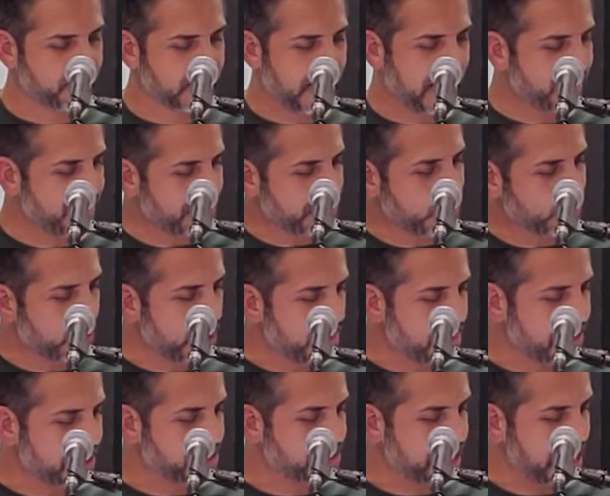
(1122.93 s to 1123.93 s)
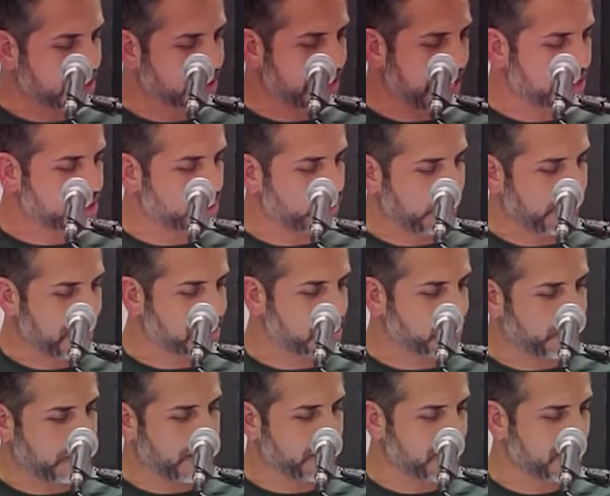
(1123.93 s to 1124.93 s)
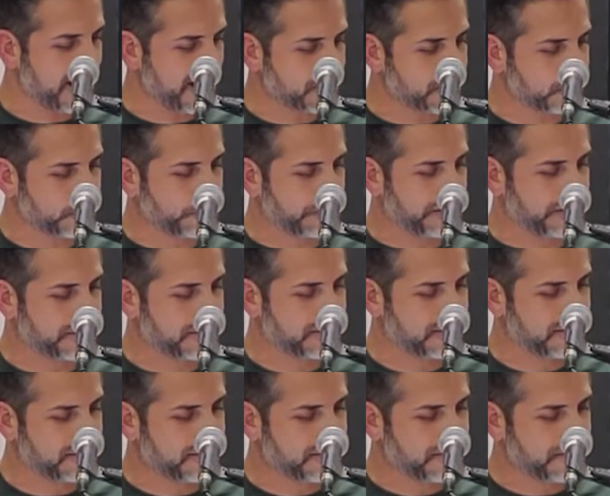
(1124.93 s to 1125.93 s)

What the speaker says: Even their women exchanged natural relations with unnatural ones.